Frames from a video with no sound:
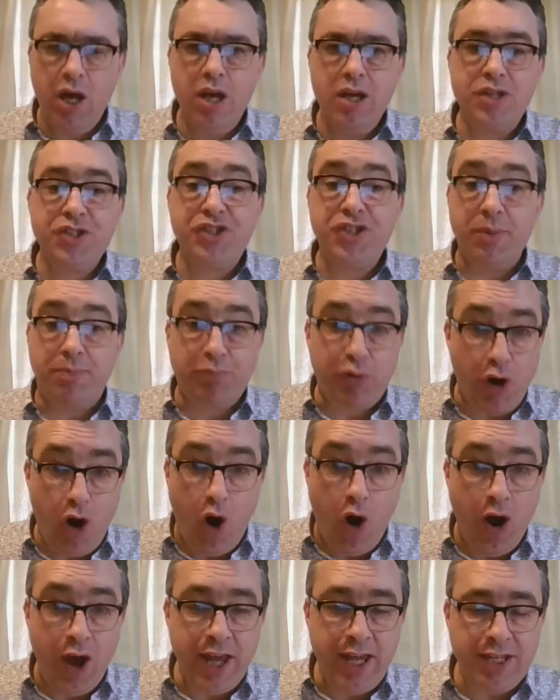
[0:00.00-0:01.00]

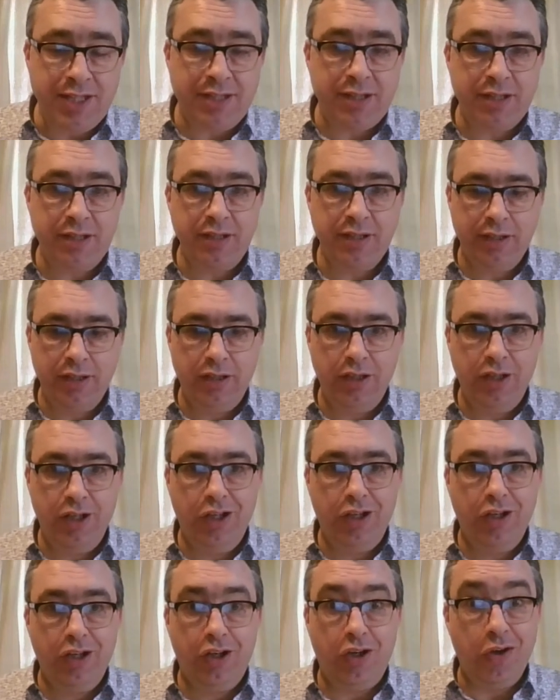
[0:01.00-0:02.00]
surprise,
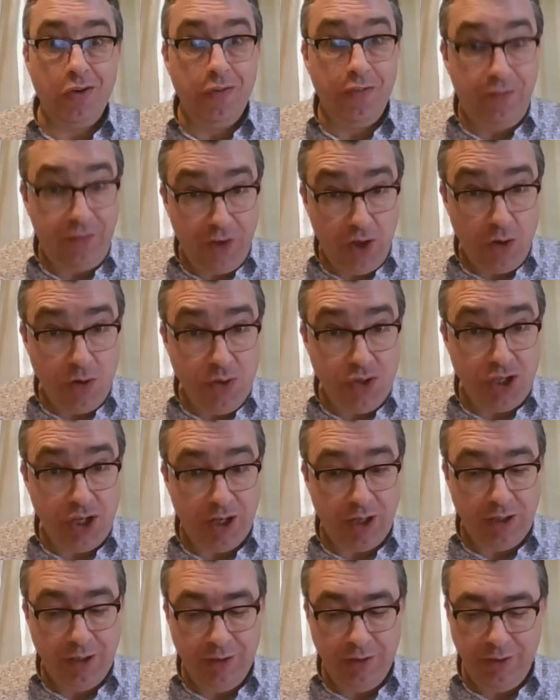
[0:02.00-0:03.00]

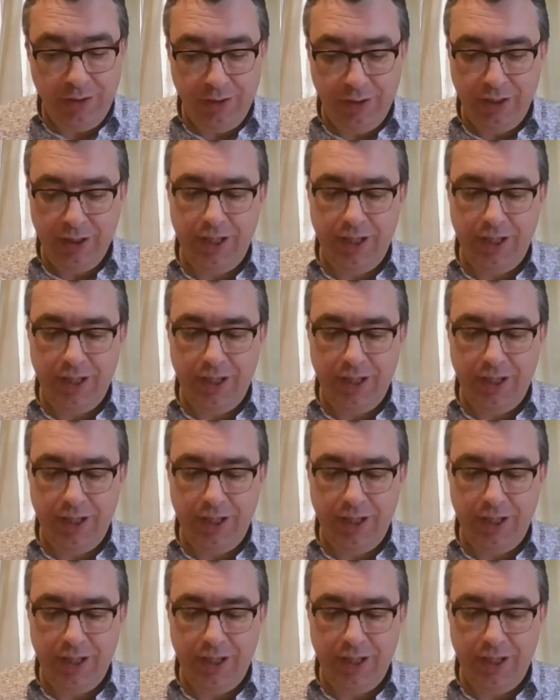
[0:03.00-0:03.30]
confusion,